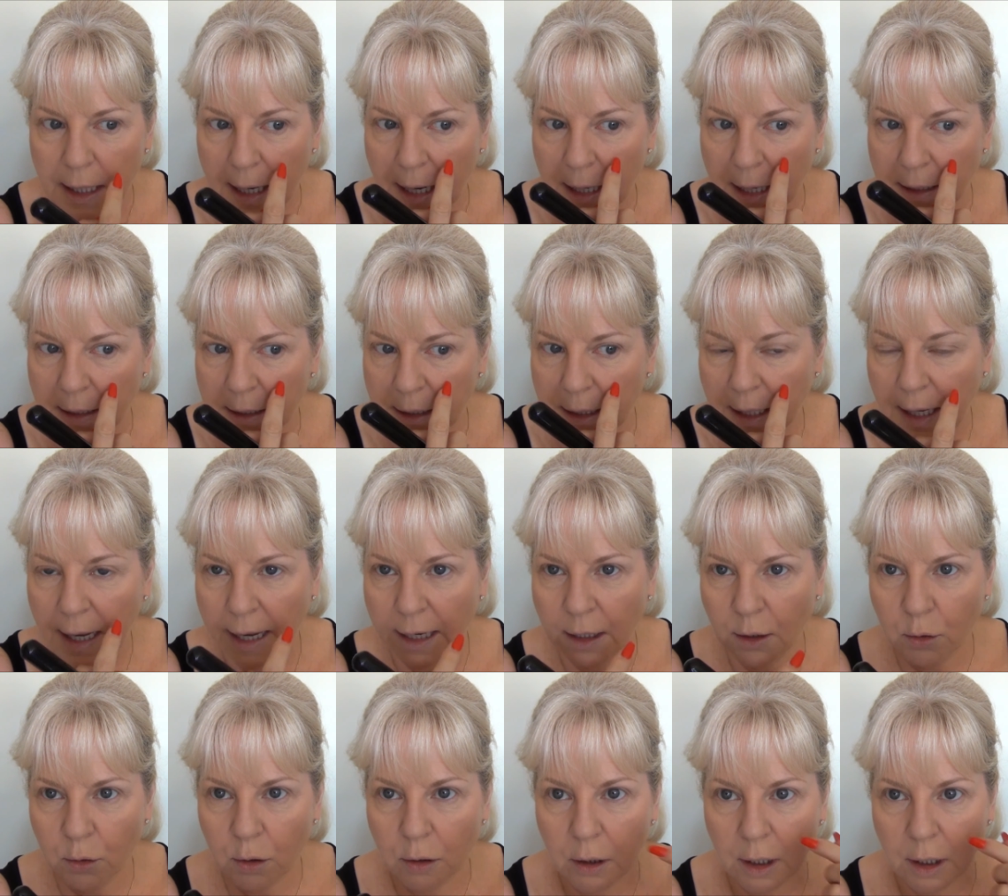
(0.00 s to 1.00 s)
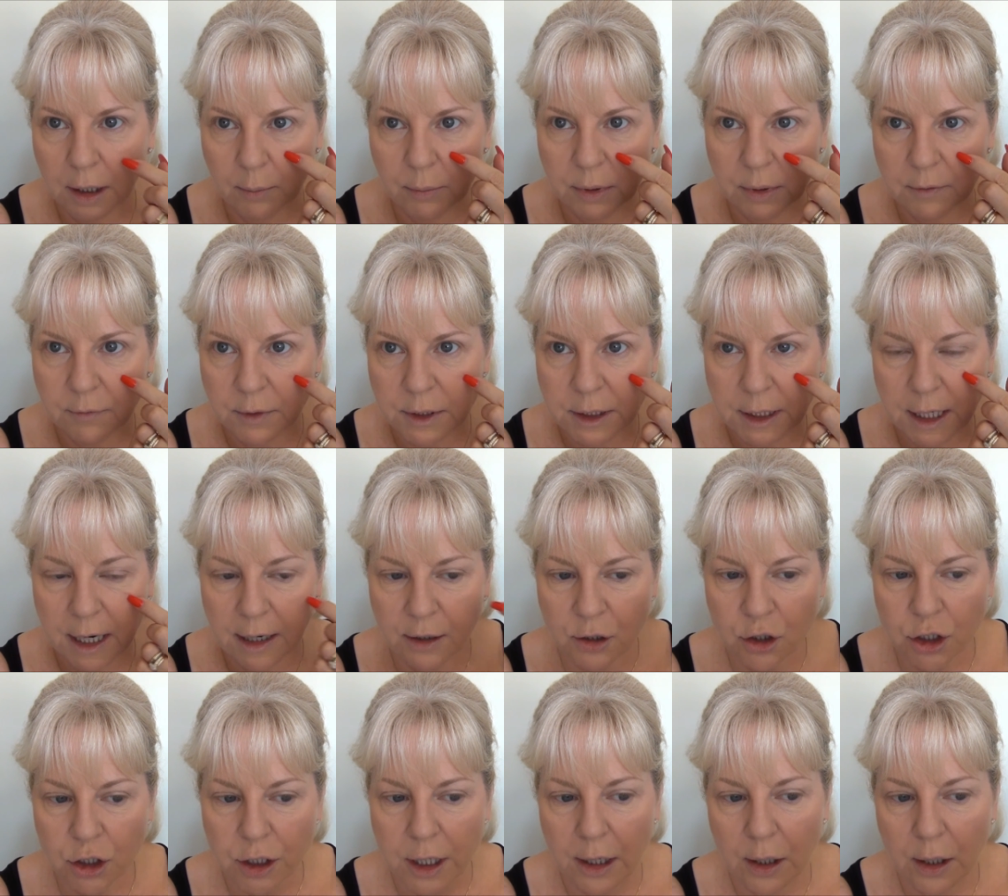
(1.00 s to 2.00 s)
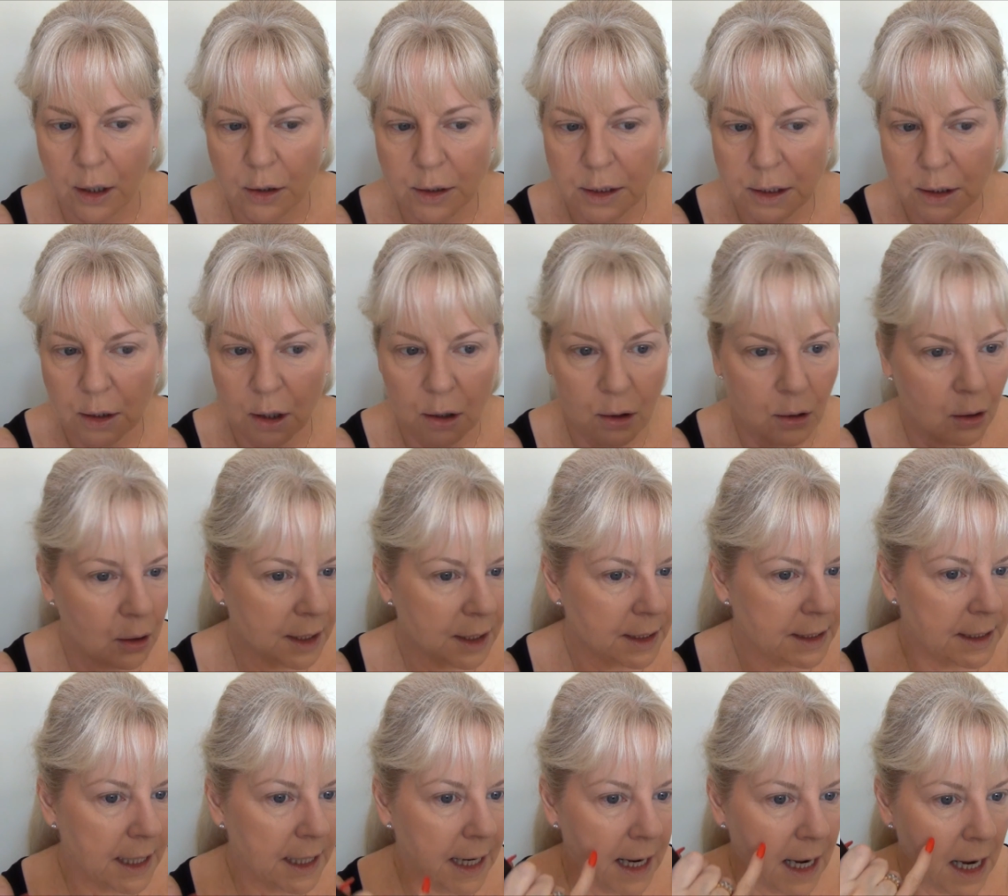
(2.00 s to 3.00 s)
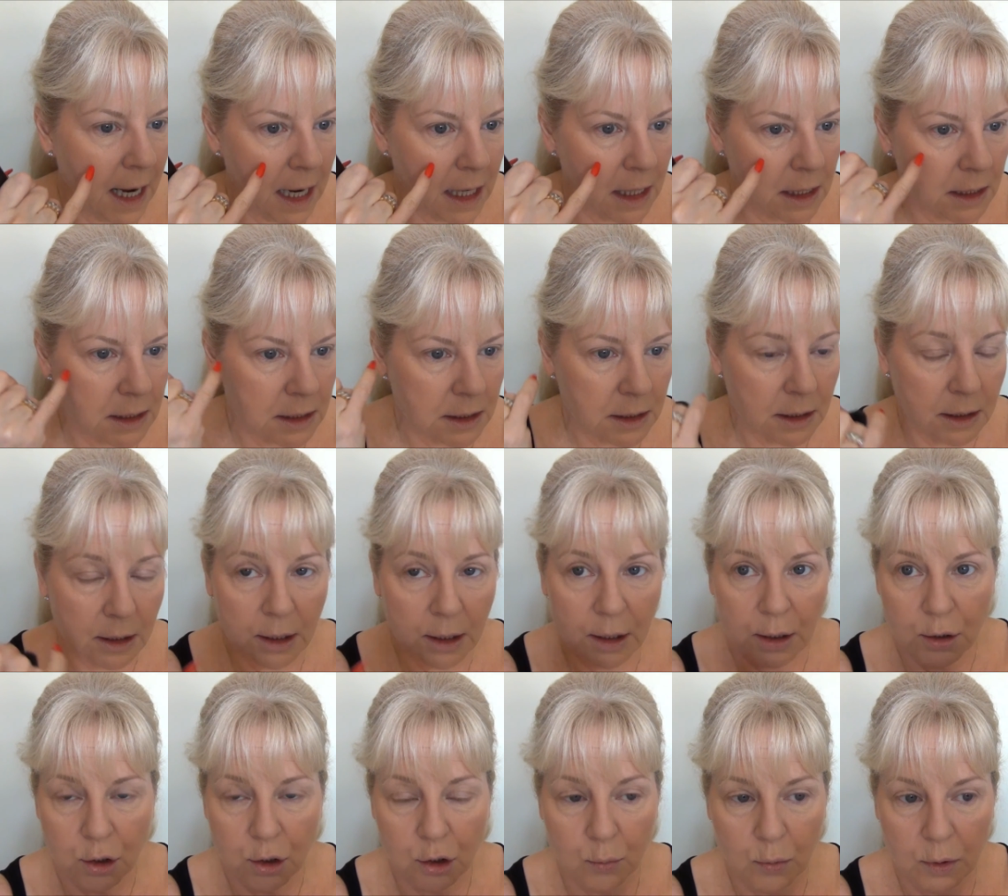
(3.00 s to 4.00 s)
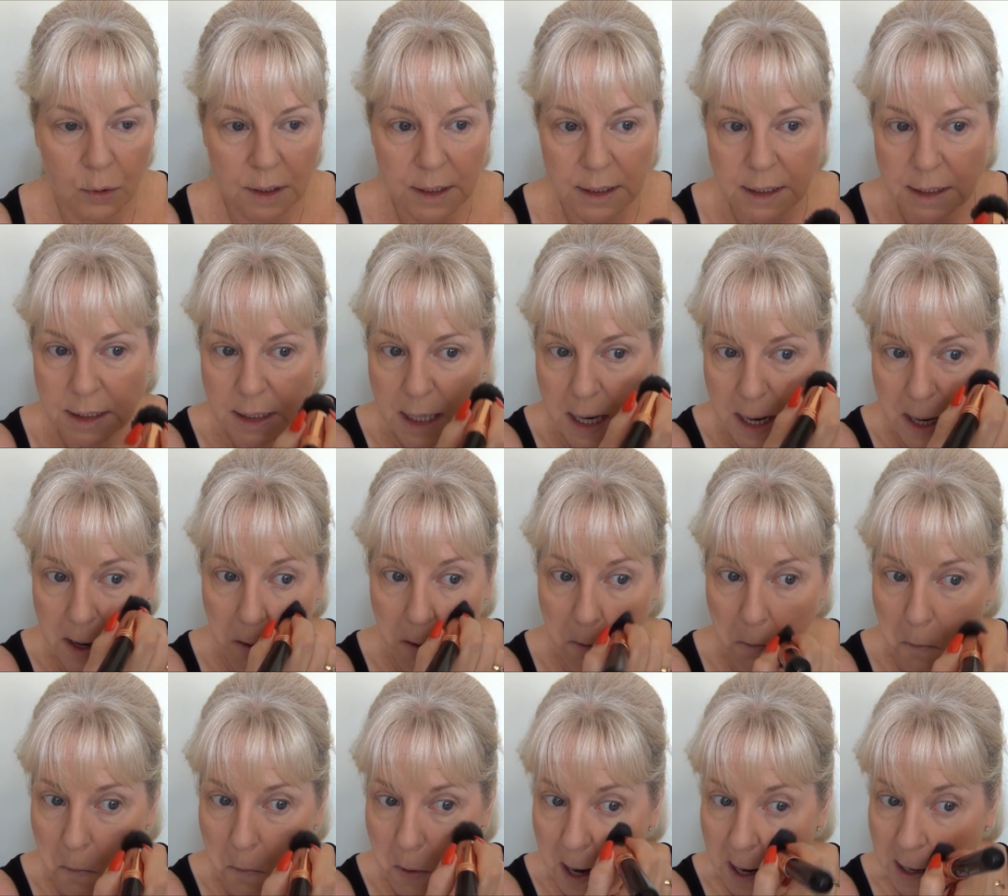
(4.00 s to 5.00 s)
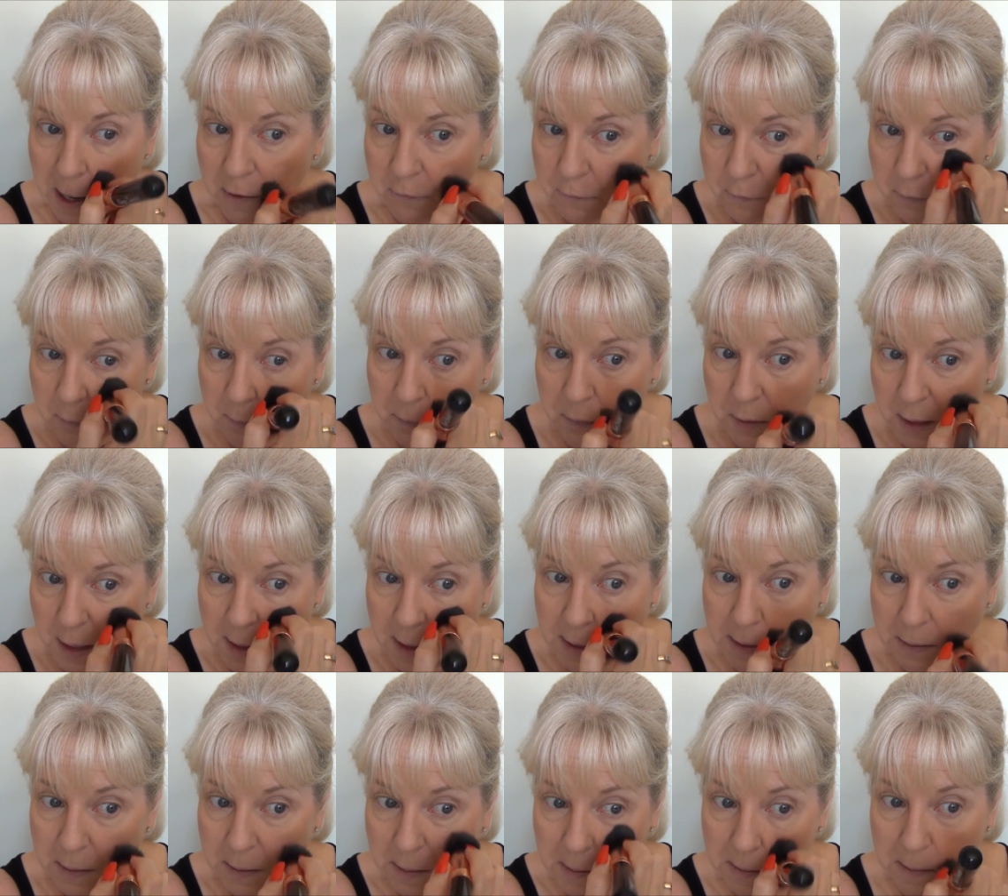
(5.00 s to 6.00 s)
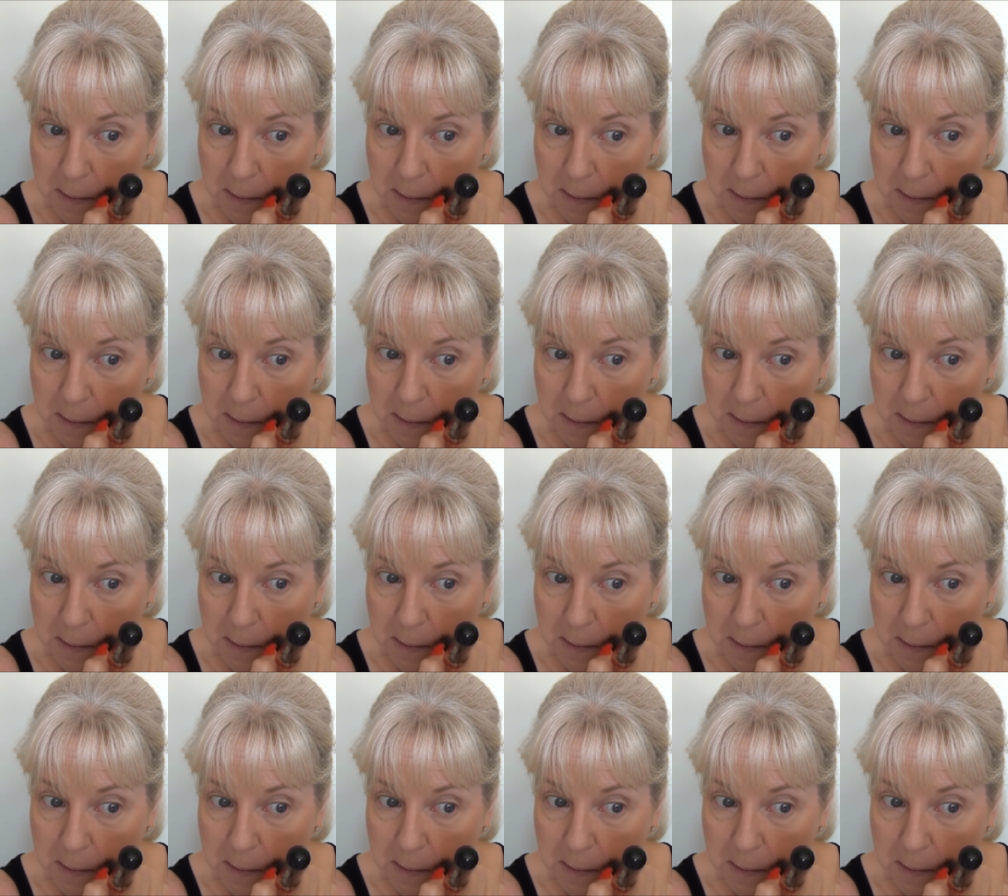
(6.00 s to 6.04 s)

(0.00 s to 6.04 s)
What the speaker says: and it can look like a bit of a dark shadow, so I tend to want to stay away from that.